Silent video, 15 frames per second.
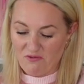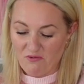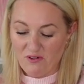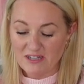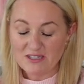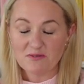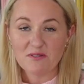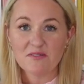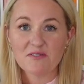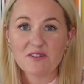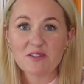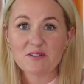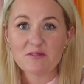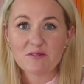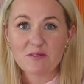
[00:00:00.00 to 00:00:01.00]
once we've
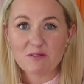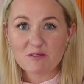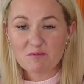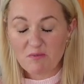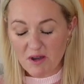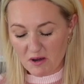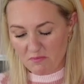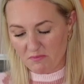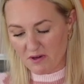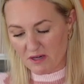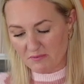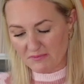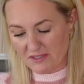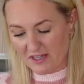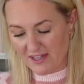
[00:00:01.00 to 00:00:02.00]
glued those
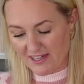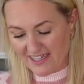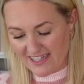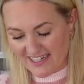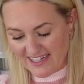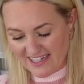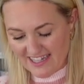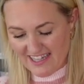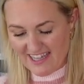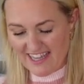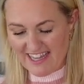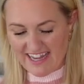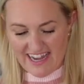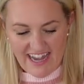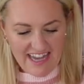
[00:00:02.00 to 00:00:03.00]
pom-poms on,
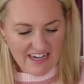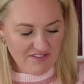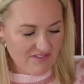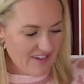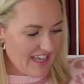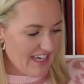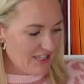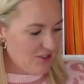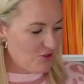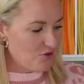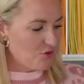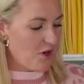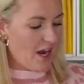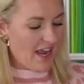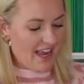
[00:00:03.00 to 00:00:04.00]
kind of let it
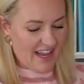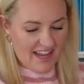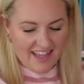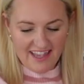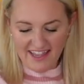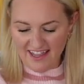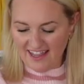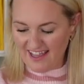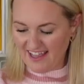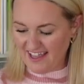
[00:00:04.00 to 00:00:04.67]
dry